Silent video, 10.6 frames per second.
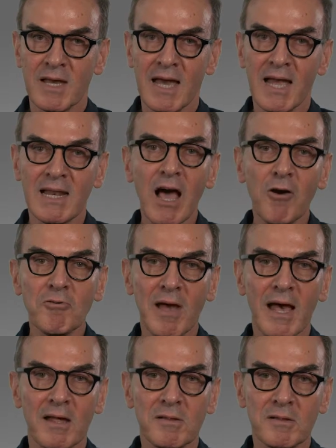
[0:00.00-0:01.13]
allowed
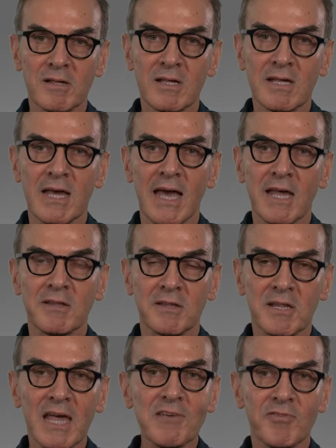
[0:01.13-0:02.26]
us a
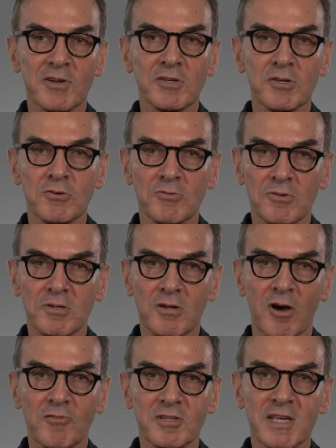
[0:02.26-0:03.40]
safer use
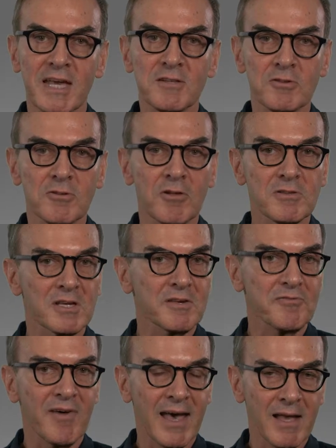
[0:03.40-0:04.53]
of the endodontic
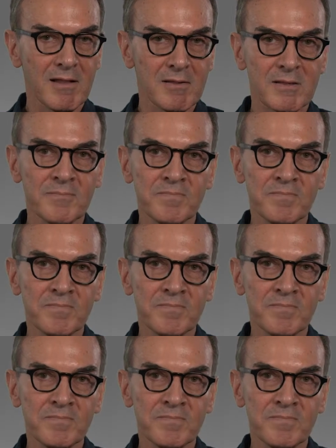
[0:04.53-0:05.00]
files